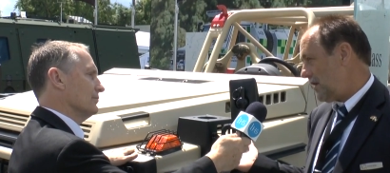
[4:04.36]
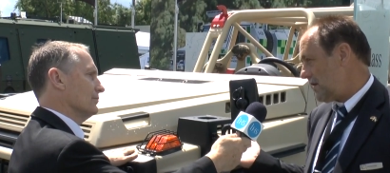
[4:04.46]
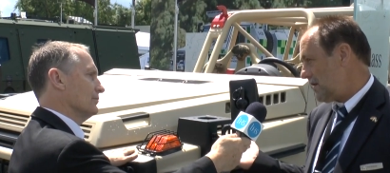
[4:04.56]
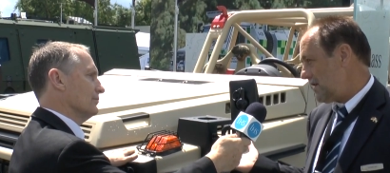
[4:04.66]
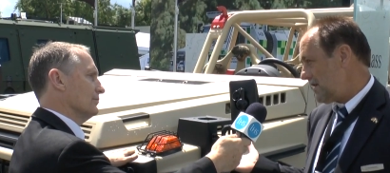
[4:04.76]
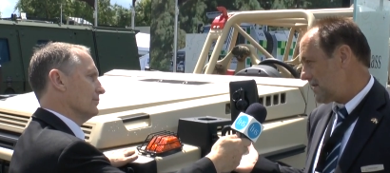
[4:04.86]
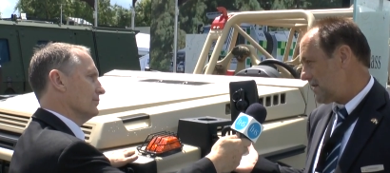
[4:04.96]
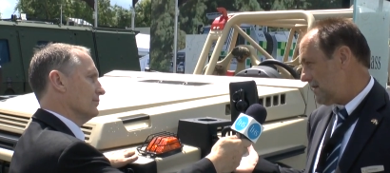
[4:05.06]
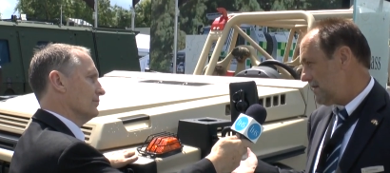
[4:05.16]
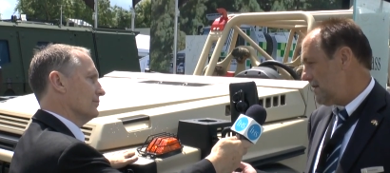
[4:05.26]
Speaker 1: underneath,
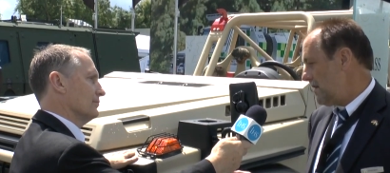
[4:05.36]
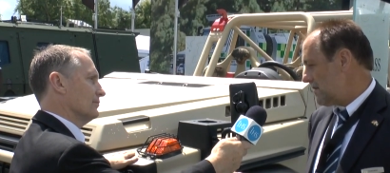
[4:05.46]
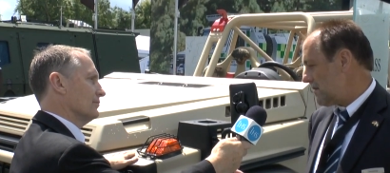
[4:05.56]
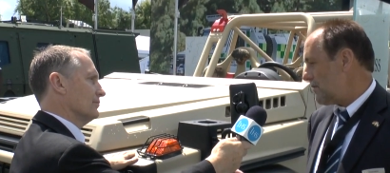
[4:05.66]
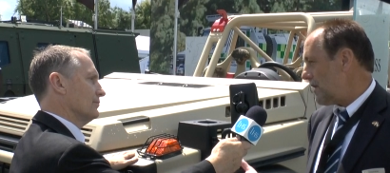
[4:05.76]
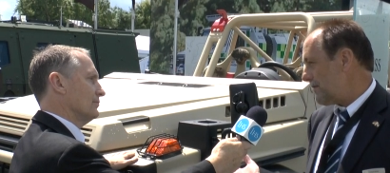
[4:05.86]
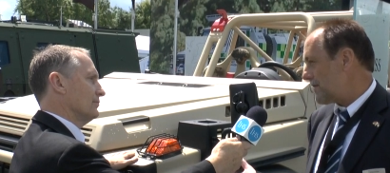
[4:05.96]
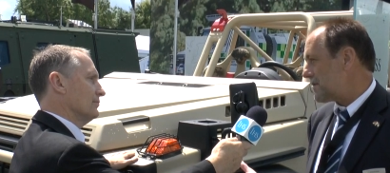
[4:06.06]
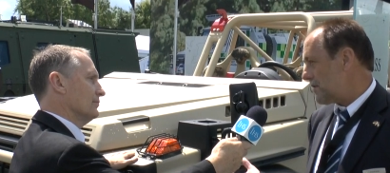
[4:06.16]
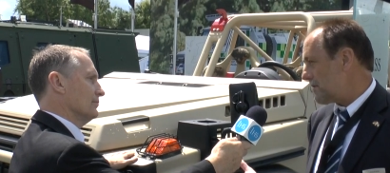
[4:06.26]
yeah. So you have
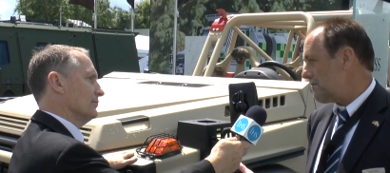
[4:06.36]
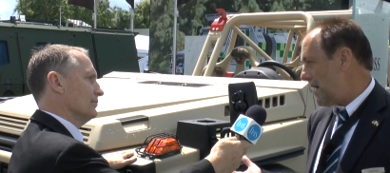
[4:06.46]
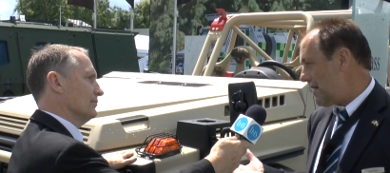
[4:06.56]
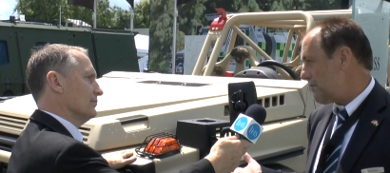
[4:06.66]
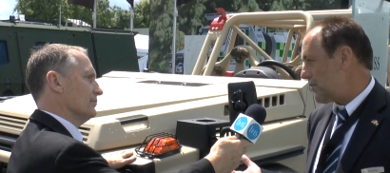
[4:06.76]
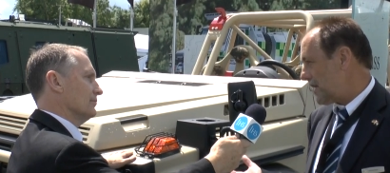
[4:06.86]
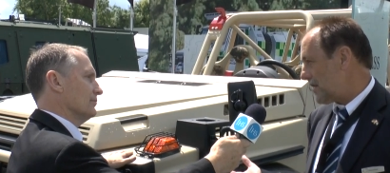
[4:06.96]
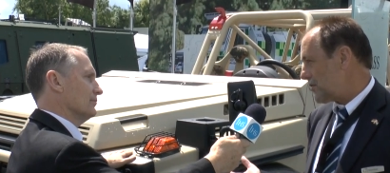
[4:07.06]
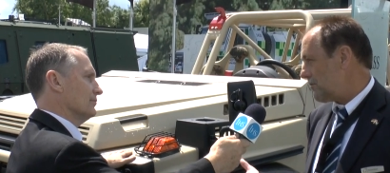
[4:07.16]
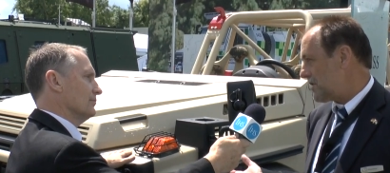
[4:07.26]
a certain mine
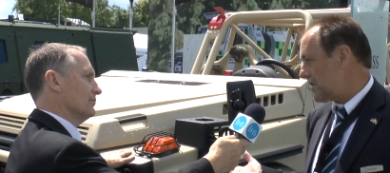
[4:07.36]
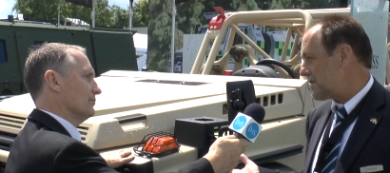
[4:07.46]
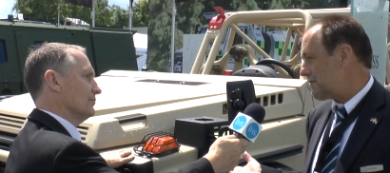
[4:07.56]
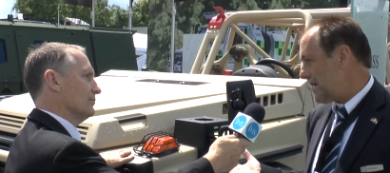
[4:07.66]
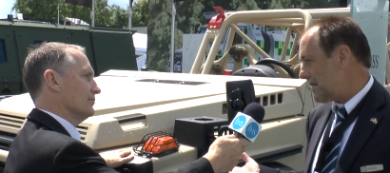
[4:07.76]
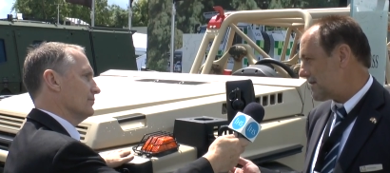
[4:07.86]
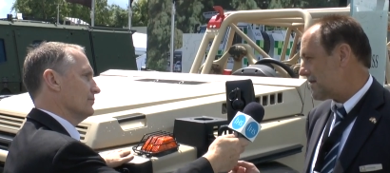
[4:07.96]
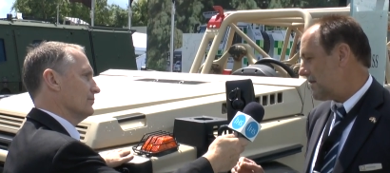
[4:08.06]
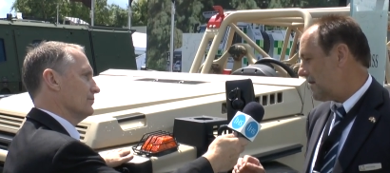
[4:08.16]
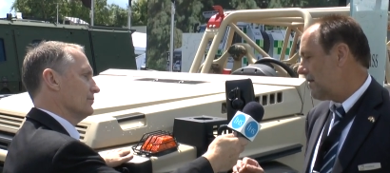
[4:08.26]
protection, which is better
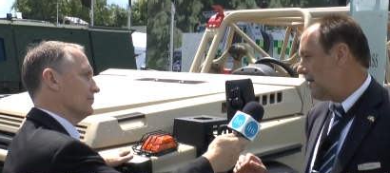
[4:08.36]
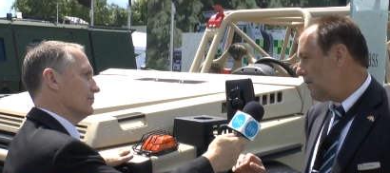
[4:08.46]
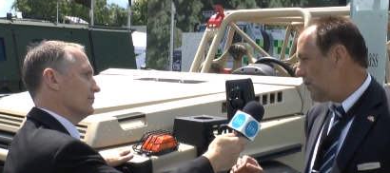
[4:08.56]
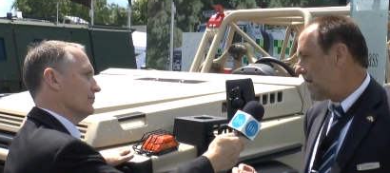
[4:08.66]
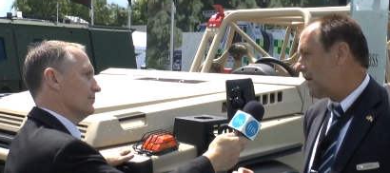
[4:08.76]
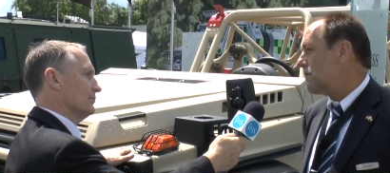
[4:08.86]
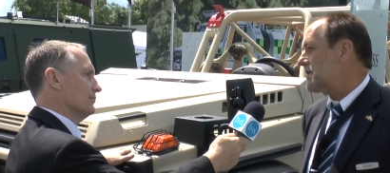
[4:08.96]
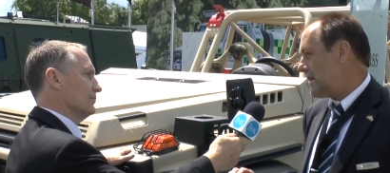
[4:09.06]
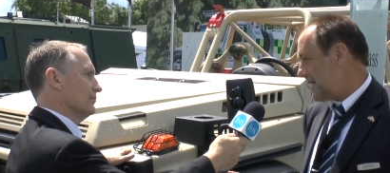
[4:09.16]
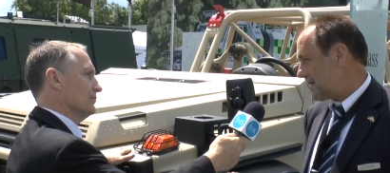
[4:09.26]
than a vehicle
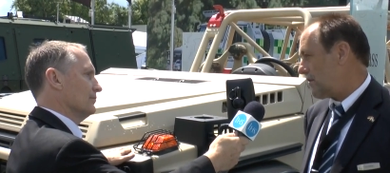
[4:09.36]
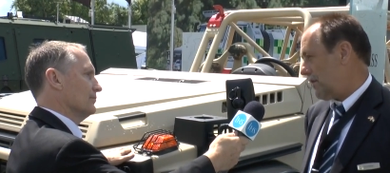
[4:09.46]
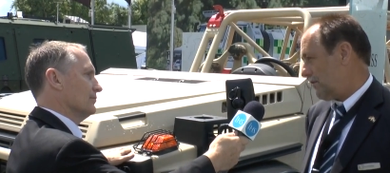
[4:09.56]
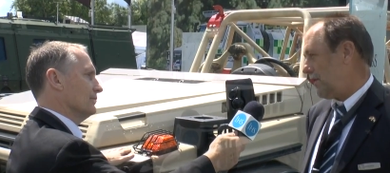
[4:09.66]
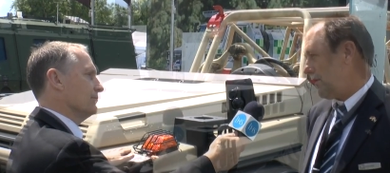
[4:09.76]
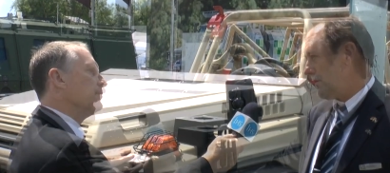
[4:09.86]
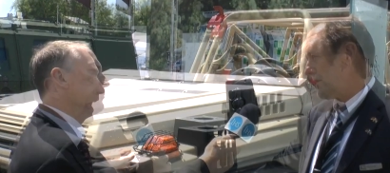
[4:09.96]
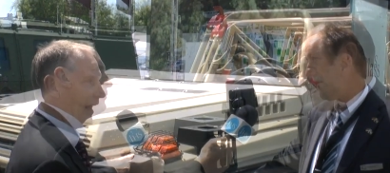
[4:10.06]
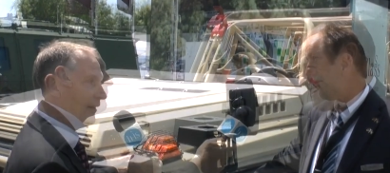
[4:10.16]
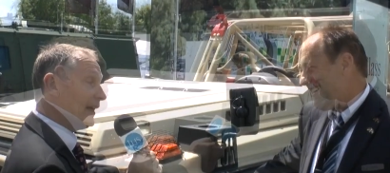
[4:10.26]
with less ground
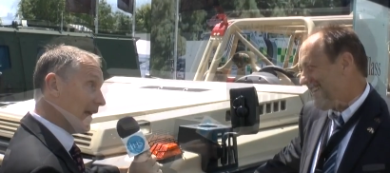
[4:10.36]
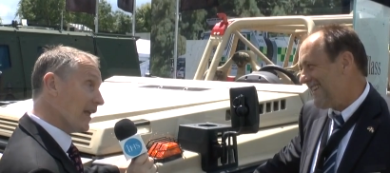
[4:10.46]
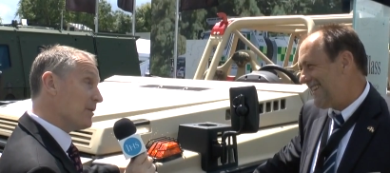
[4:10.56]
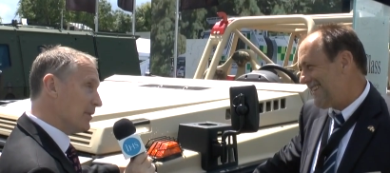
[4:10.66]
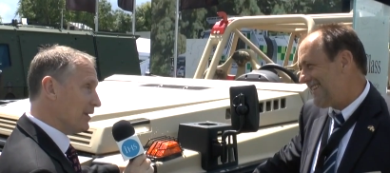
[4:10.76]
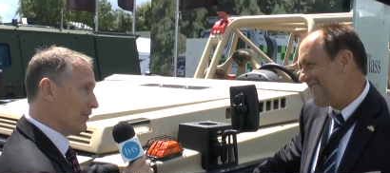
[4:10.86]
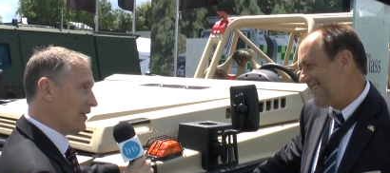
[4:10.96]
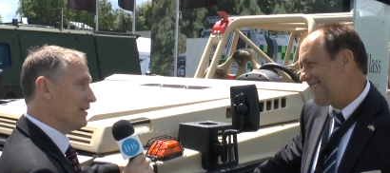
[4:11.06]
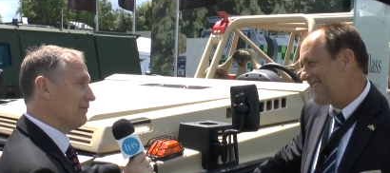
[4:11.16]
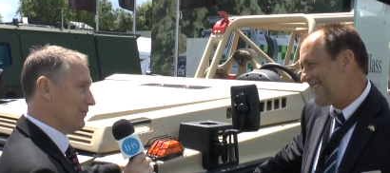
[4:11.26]
clearance.
Speaker 2: And the
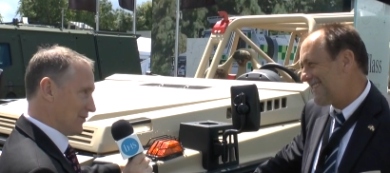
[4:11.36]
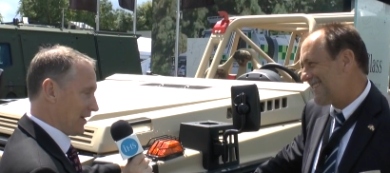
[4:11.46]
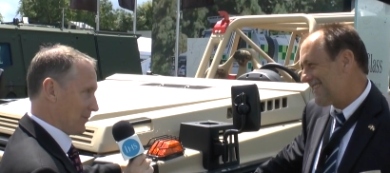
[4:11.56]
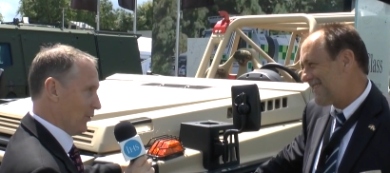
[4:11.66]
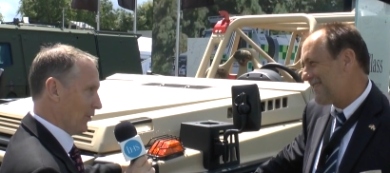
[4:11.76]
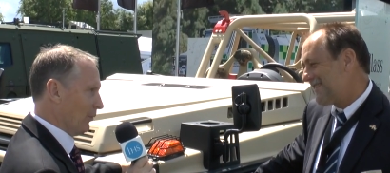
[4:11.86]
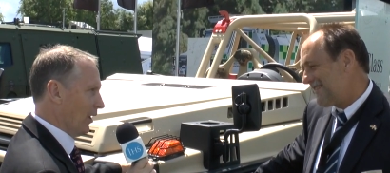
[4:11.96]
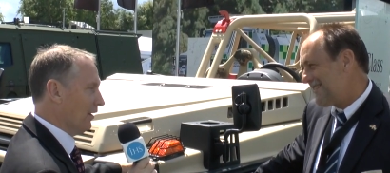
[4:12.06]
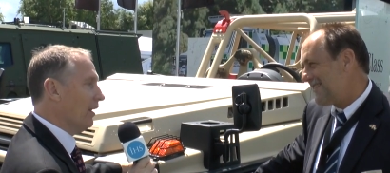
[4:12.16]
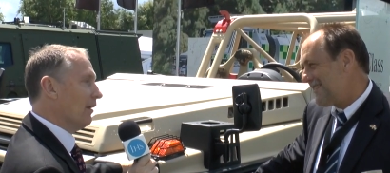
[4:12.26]
LAPV
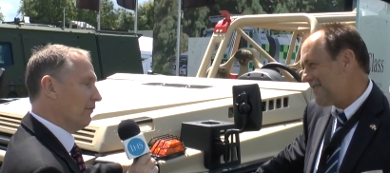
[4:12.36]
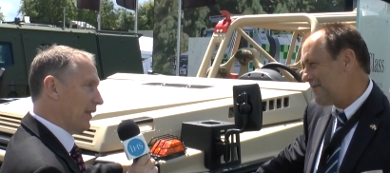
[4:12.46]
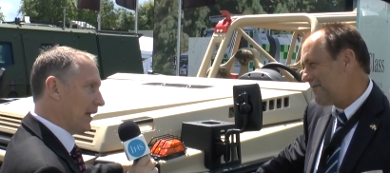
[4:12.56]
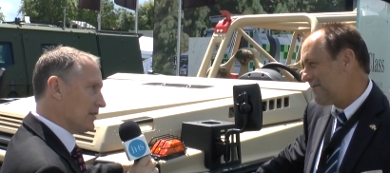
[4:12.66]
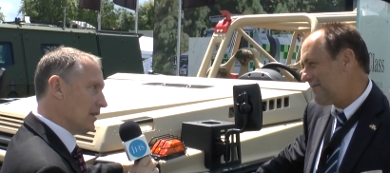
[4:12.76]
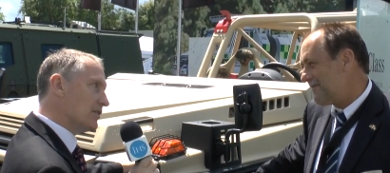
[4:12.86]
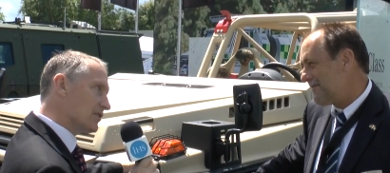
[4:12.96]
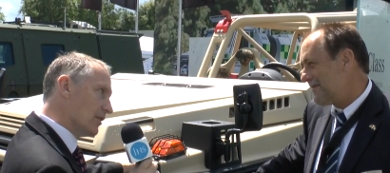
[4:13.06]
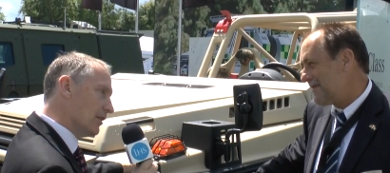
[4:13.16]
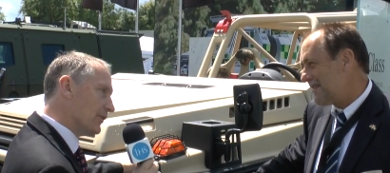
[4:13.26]
6.1, that's in
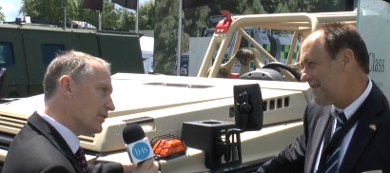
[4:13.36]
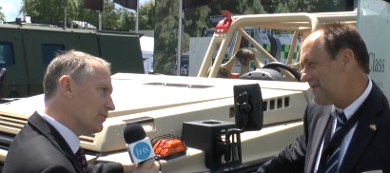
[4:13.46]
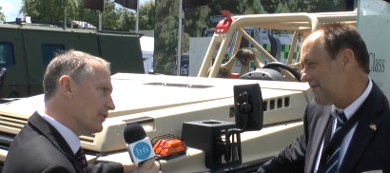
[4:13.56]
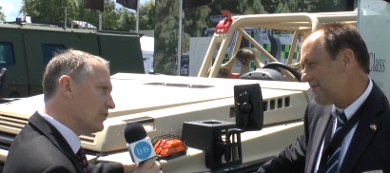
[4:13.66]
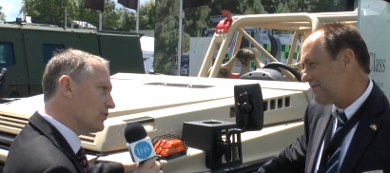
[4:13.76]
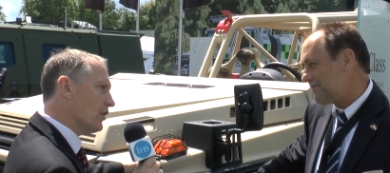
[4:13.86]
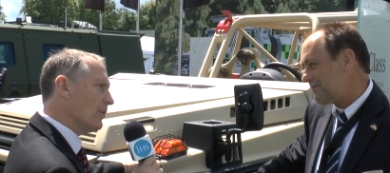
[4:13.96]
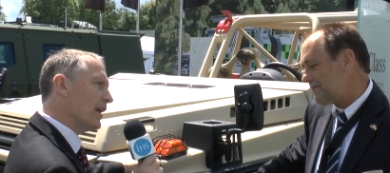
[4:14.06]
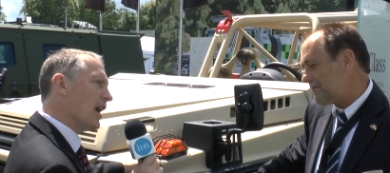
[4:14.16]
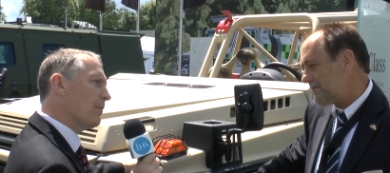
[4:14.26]
service with the
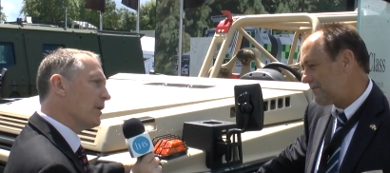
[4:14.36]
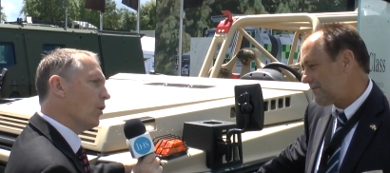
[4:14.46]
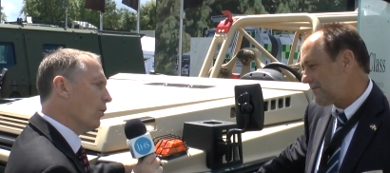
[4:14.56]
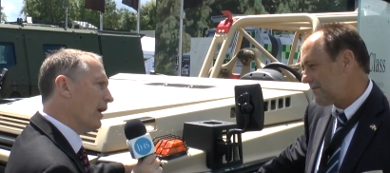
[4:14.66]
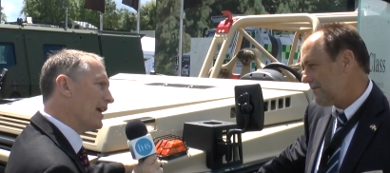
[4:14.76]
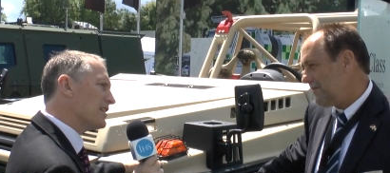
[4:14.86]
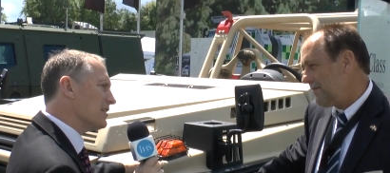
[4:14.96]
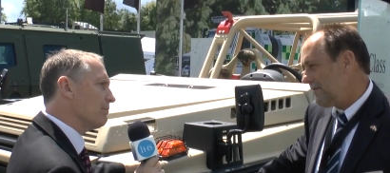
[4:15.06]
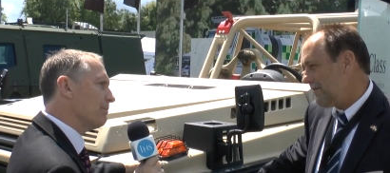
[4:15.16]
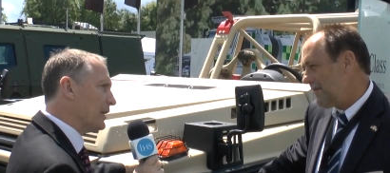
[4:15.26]
German Army, or has
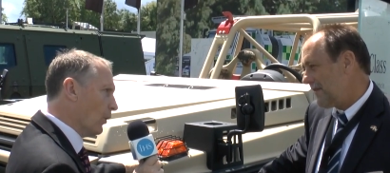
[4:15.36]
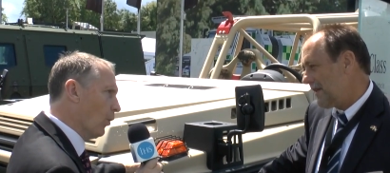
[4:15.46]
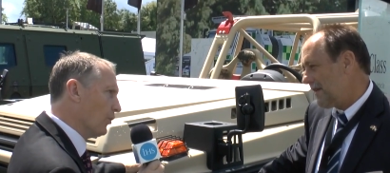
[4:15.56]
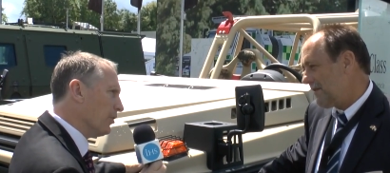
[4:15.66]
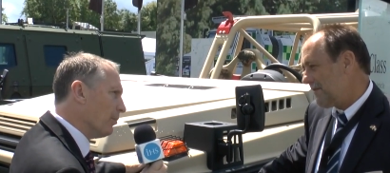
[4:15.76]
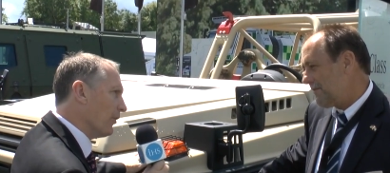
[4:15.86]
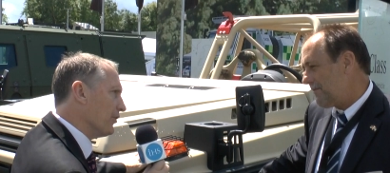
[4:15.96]
it been ordered by